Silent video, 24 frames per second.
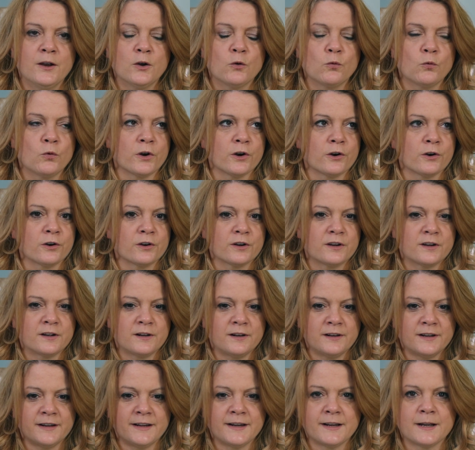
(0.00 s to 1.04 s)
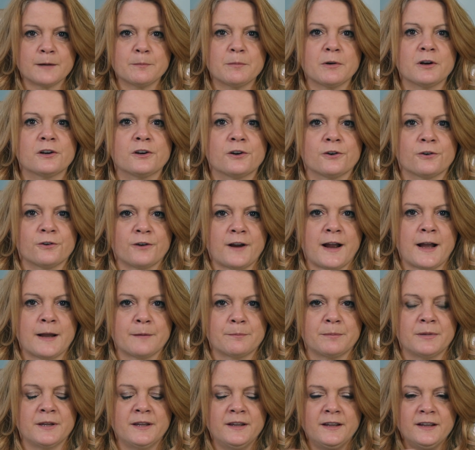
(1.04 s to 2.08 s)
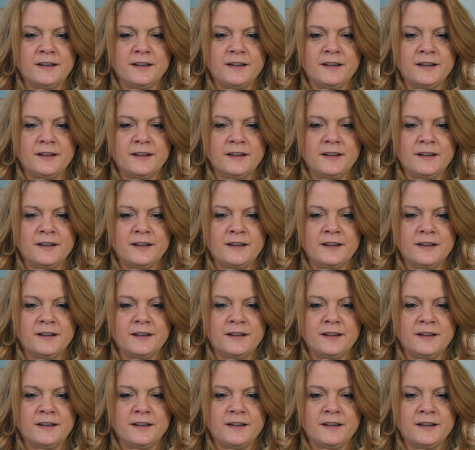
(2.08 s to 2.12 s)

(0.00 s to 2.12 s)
we're cleaning up our crap,